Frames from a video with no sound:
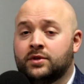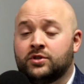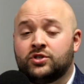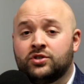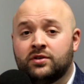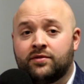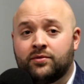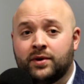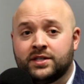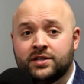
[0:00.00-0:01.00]
There's two
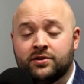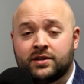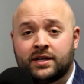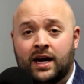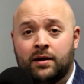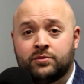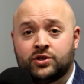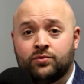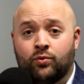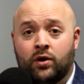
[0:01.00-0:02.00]
different ways that you can
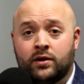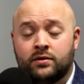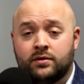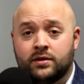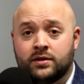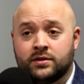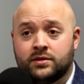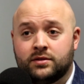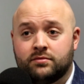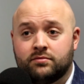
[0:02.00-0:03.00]
accomplish it. One
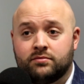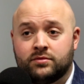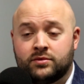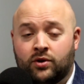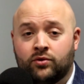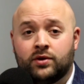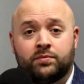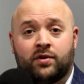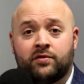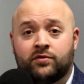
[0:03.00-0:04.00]
is
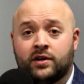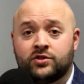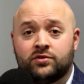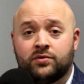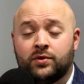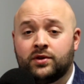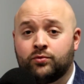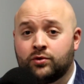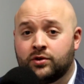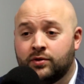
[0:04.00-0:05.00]
totally preferential, the one
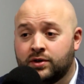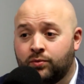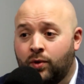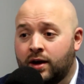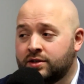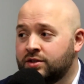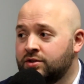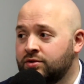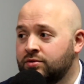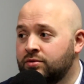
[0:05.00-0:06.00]
that we're going to want to
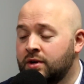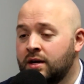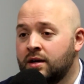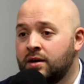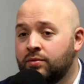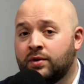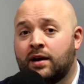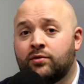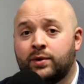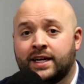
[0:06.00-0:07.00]
do
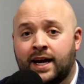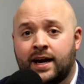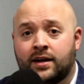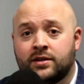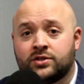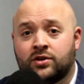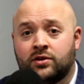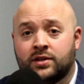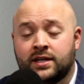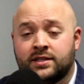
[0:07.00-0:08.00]
whenever we can. It's
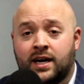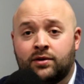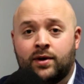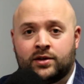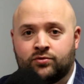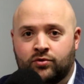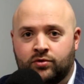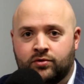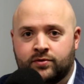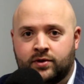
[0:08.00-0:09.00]
called a direct
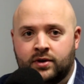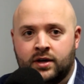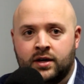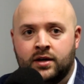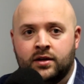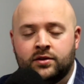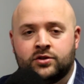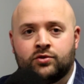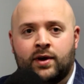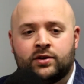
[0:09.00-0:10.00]
rollover.
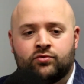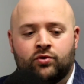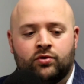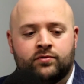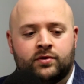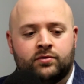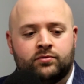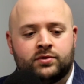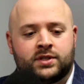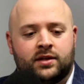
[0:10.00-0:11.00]
The direct
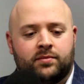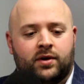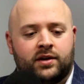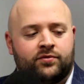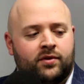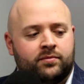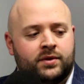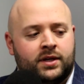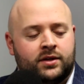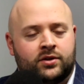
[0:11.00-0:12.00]
rollover will send the money
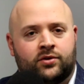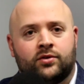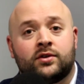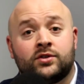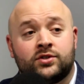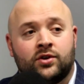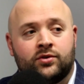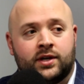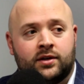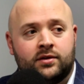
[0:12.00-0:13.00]
from the current
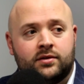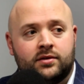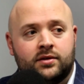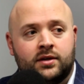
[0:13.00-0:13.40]
custodian